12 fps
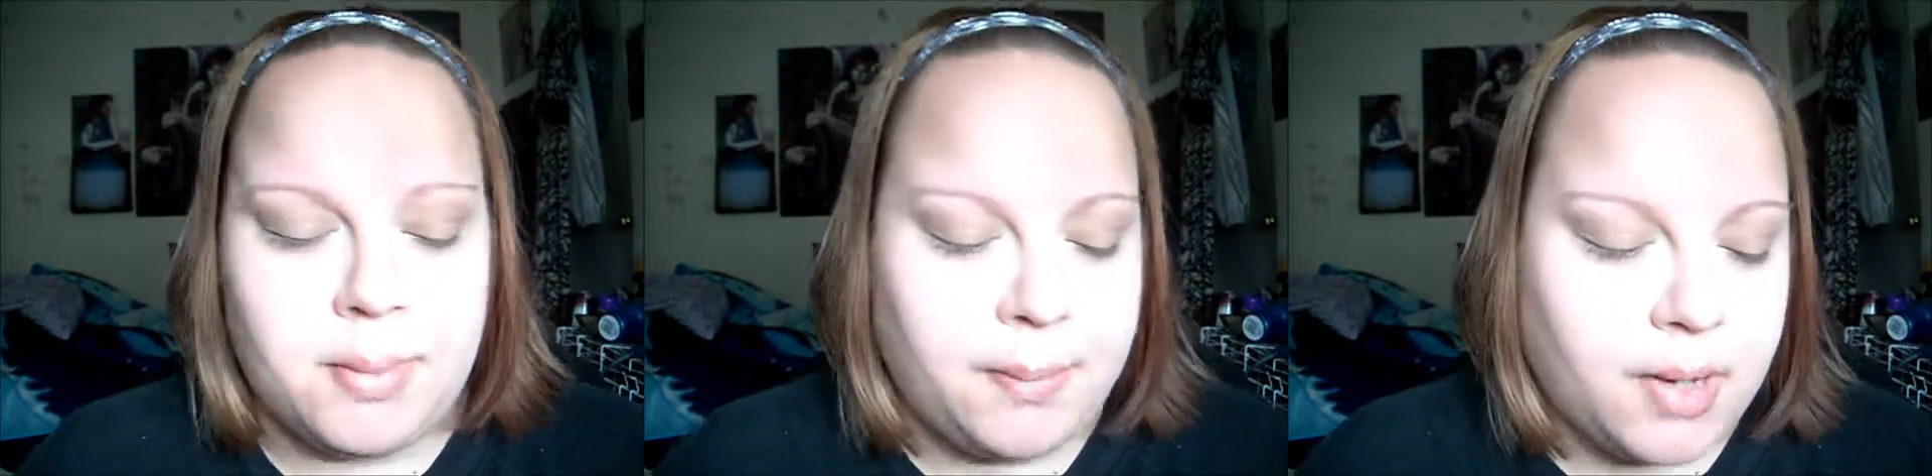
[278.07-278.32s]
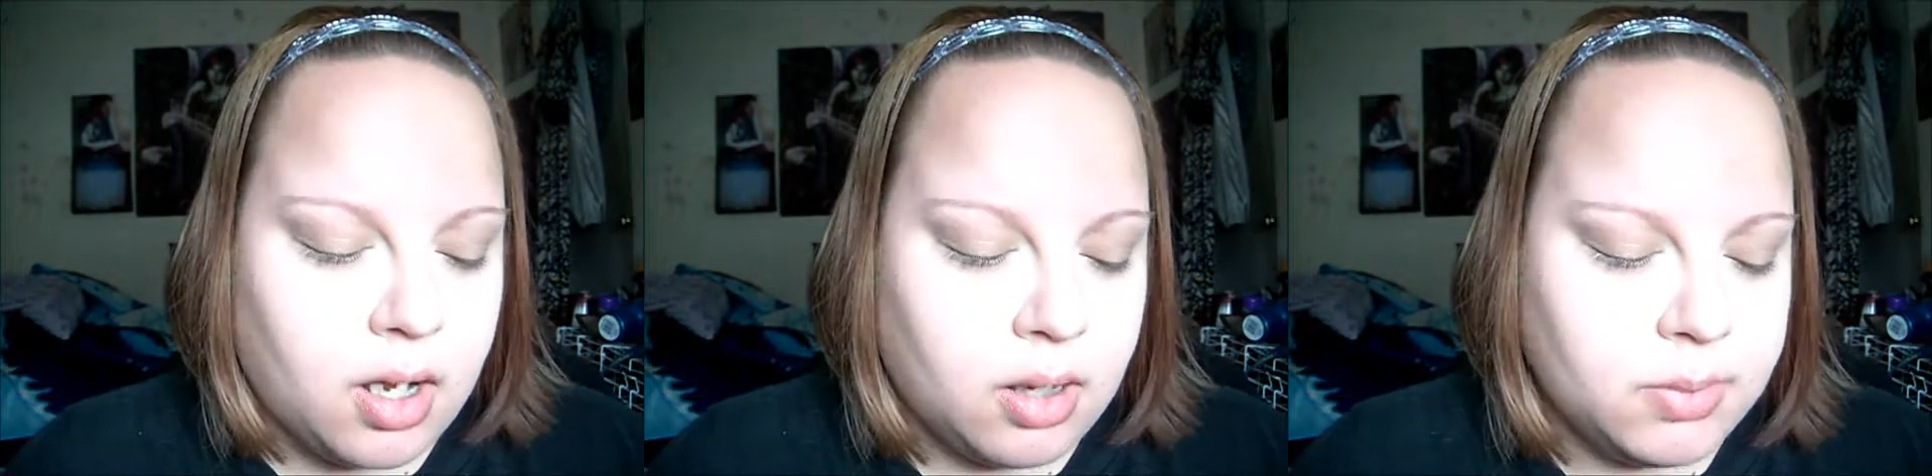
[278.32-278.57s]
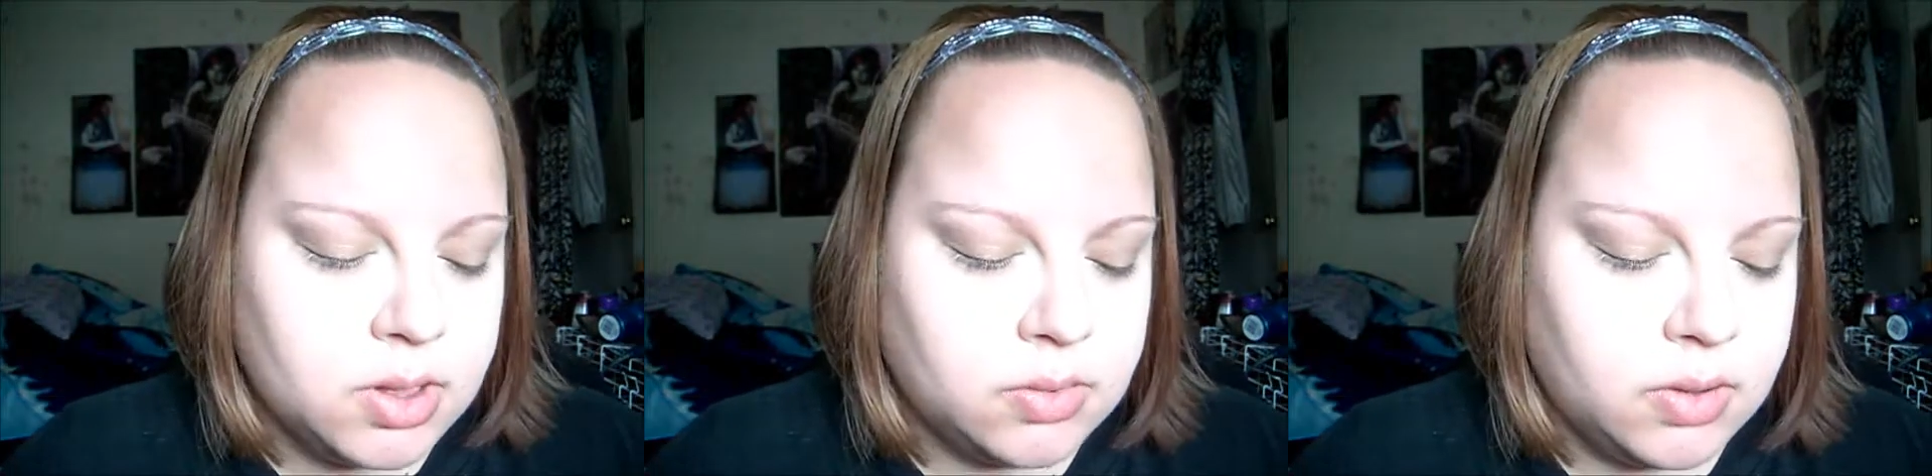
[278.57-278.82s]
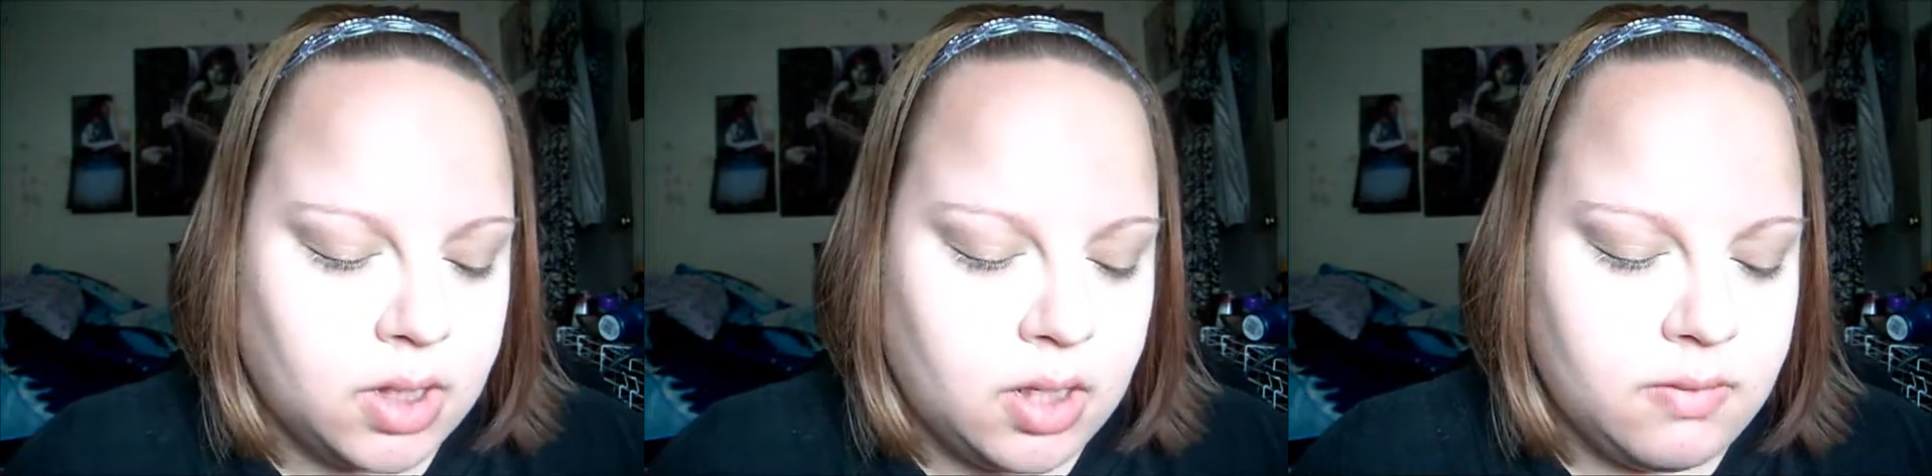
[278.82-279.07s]
but I'll be
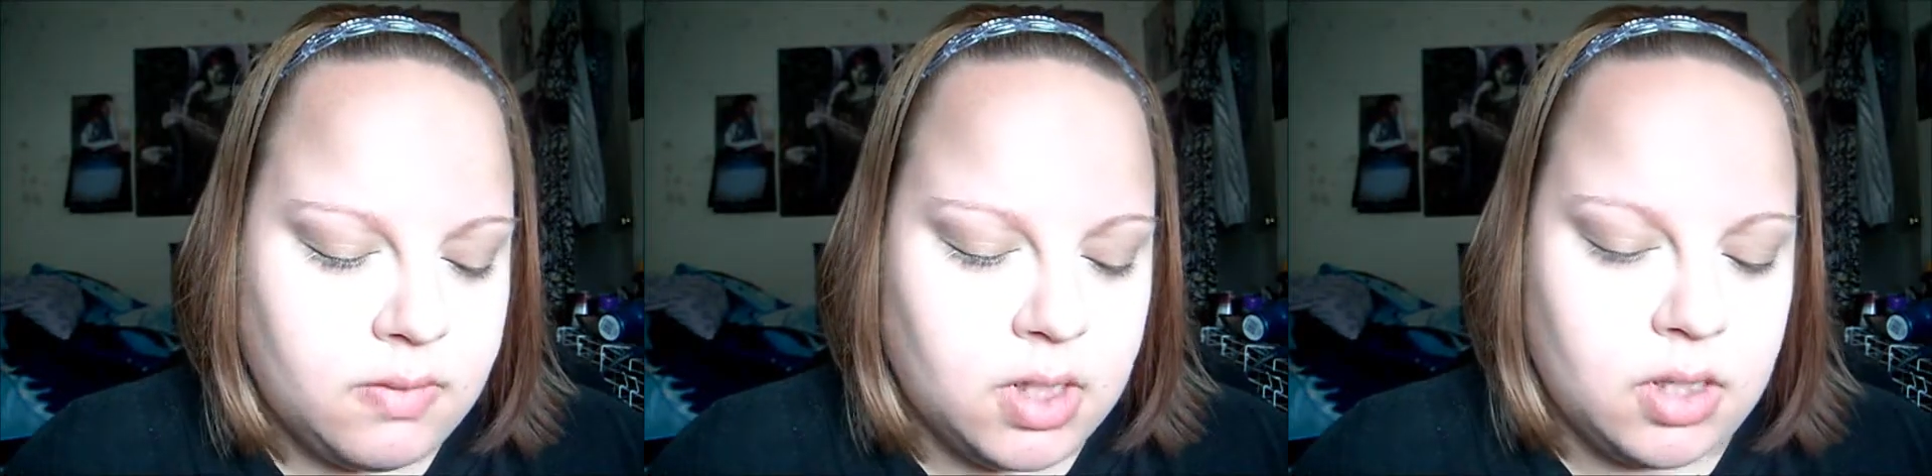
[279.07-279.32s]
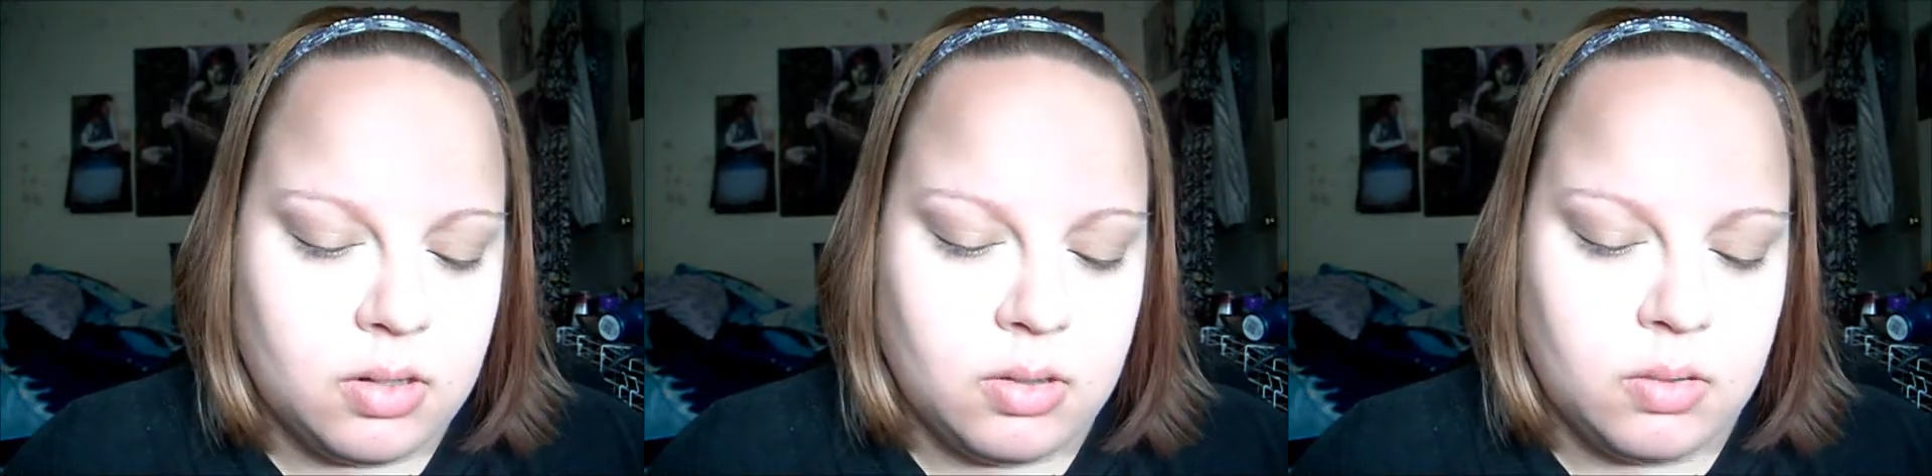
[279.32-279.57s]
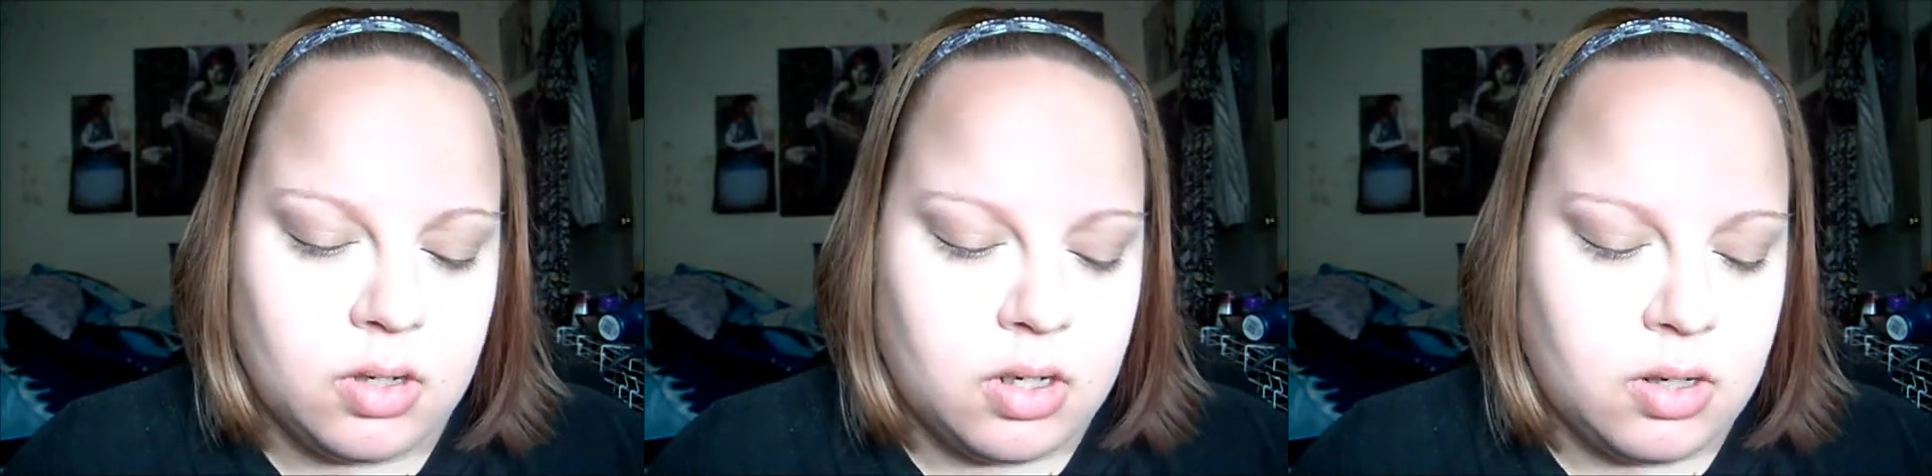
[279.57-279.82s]
doing a video